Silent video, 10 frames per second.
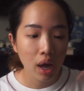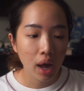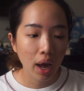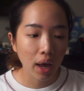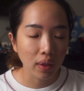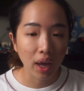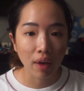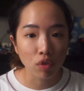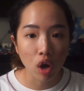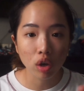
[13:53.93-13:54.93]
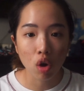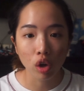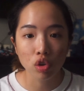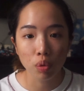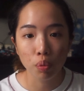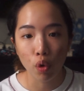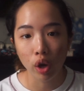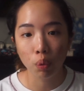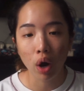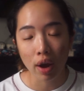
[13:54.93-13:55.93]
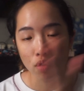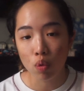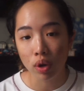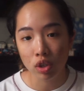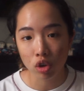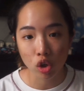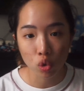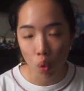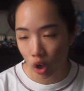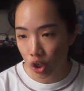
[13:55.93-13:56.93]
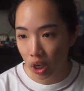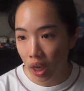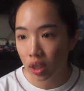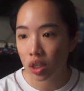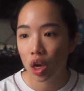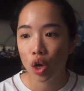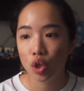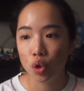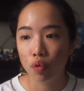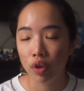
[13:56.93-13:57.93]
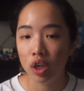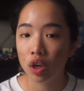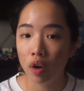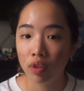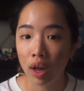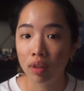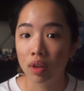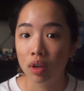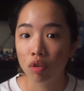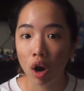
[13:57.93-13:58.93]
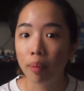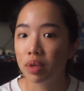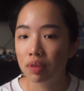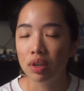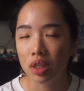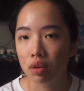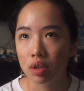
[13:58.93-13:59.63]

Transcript: And they have not gone to the point where everyone starts watching it to figure out that the crime TV series is